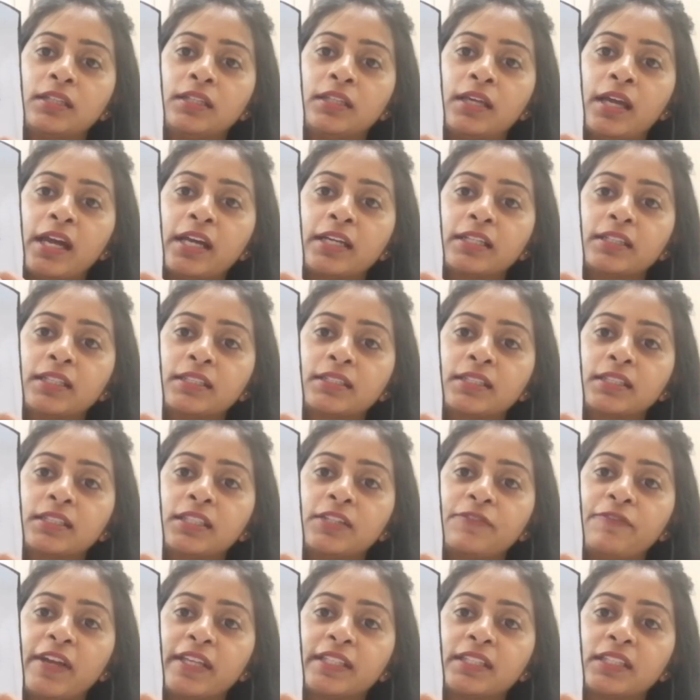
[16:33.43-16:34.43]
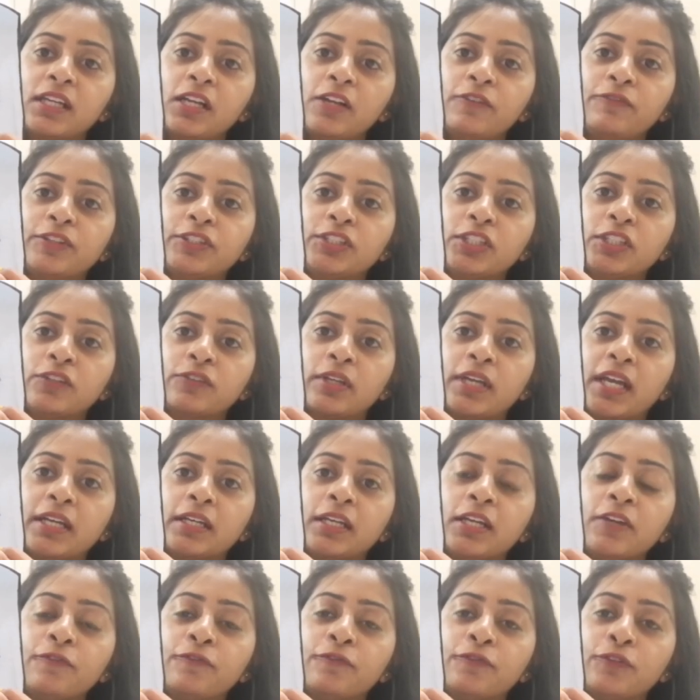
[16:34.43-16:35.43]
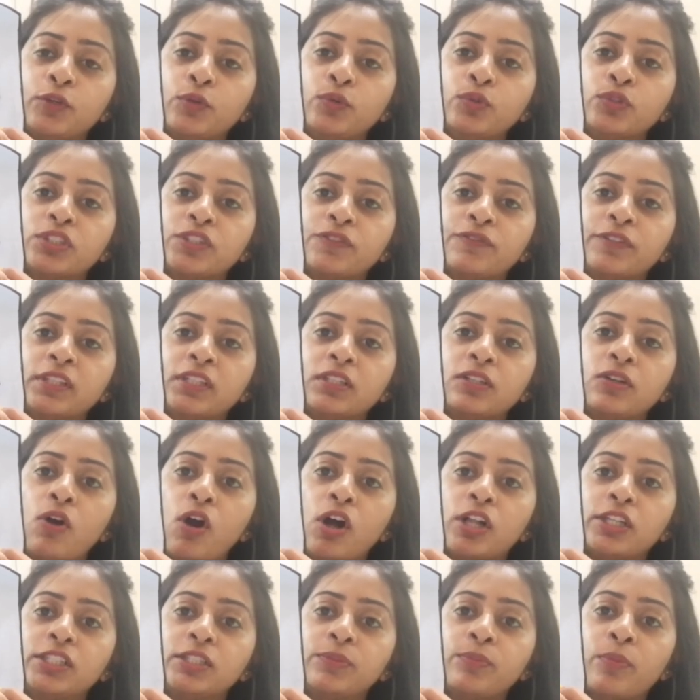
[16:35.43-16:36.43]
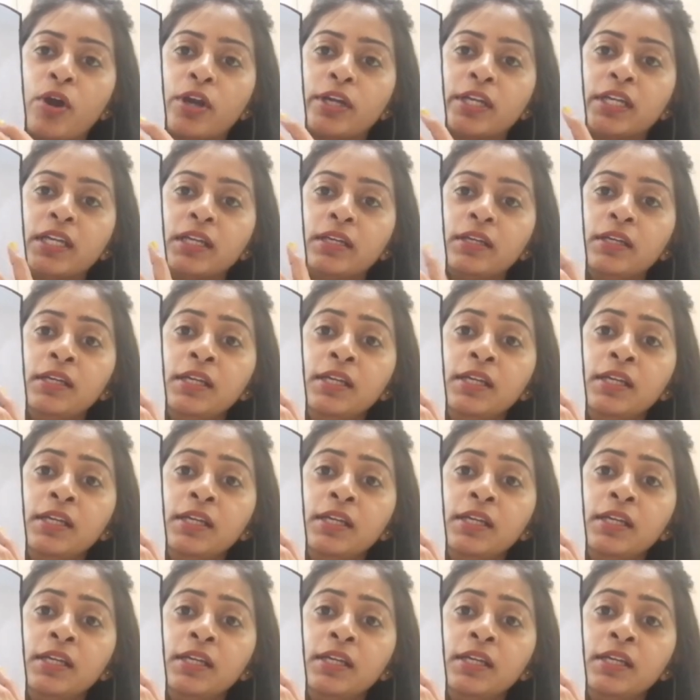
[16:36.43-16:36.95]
here this is the vesicle which is getting fused with the Golgi body,